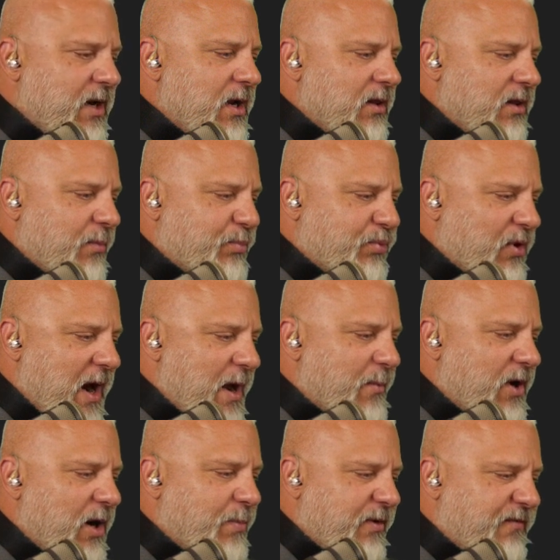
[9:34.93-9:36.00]
the
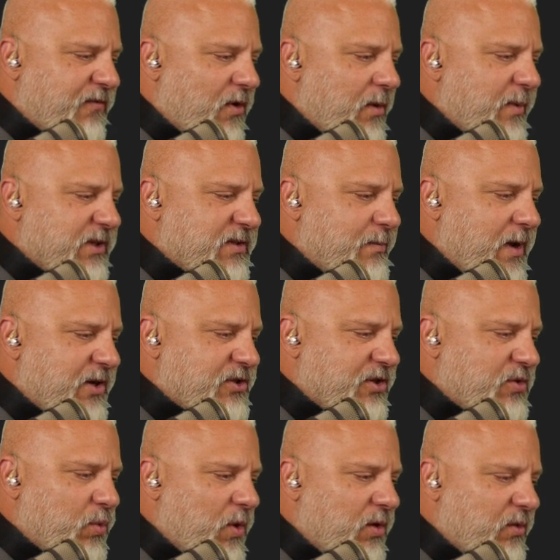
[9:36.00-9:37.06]
primary performance measures
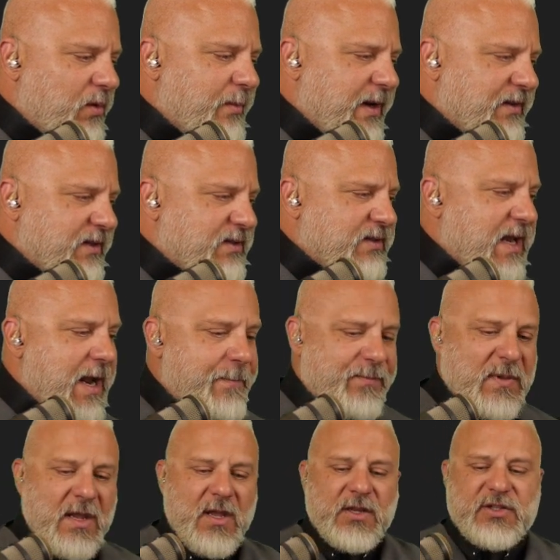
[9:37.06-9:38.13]
will remain the same.
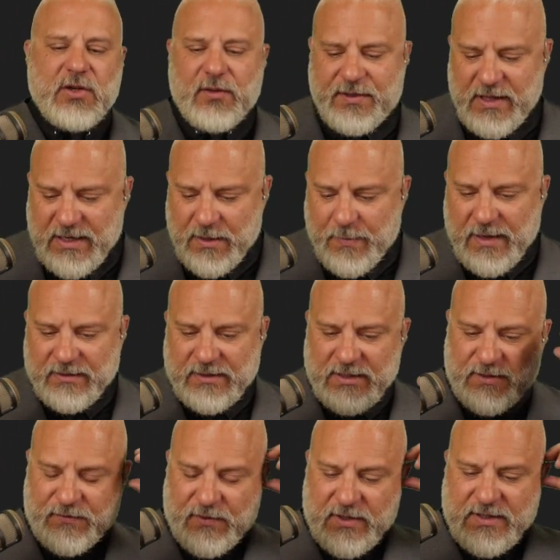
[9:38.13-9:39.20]
So think about this
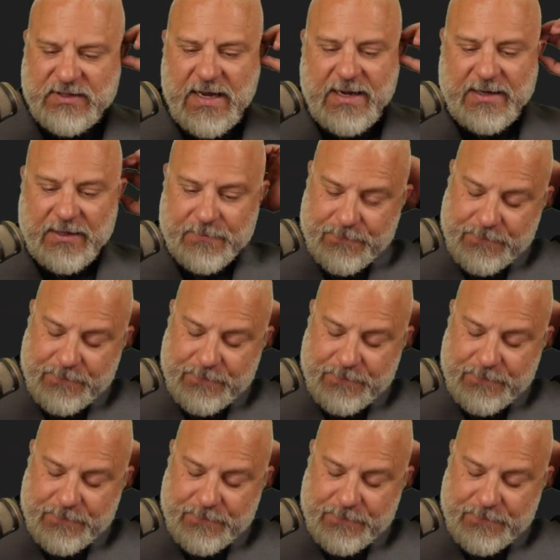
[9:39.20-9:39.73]
for a second.